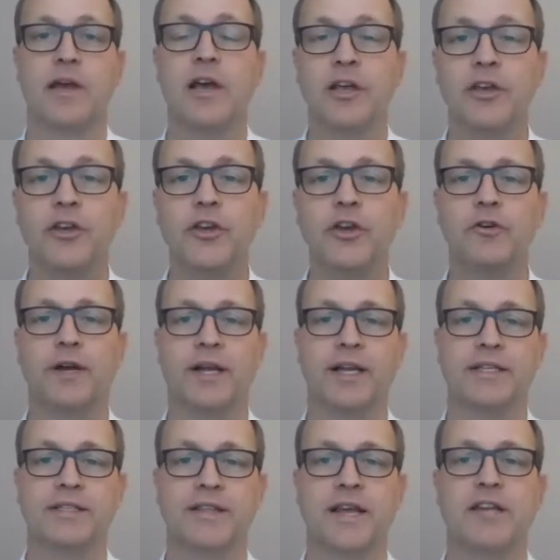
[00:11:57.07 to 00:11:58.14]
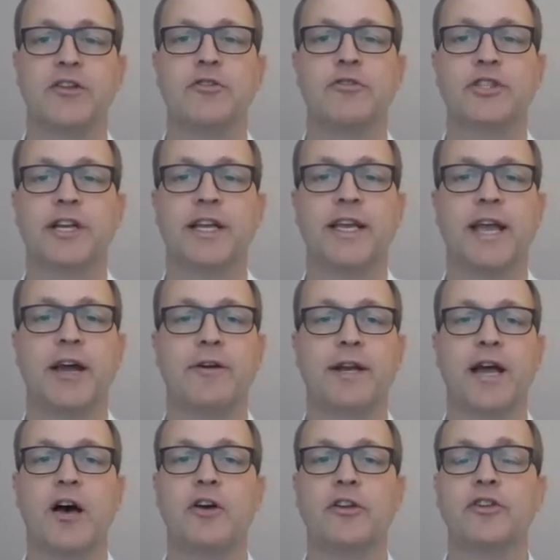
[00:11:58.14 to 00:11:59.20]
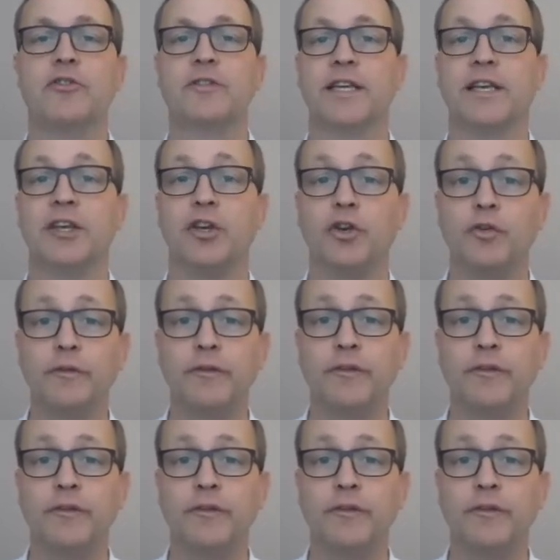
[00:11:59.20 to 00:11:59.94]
Curing is then usually carried out using UV